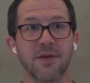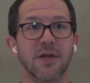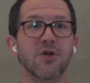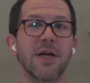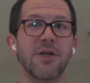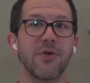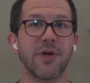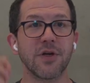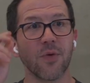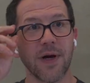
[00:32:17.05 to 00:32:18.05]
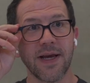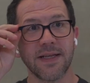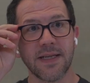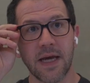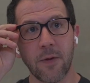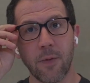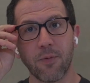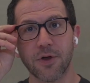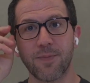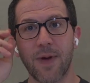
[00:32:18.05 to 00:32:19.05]
They tried to do it in 2018. We
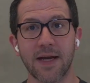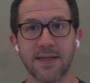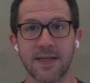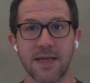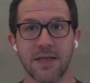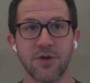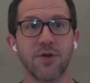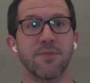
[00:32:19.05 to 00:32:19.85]
pushed back as an industry,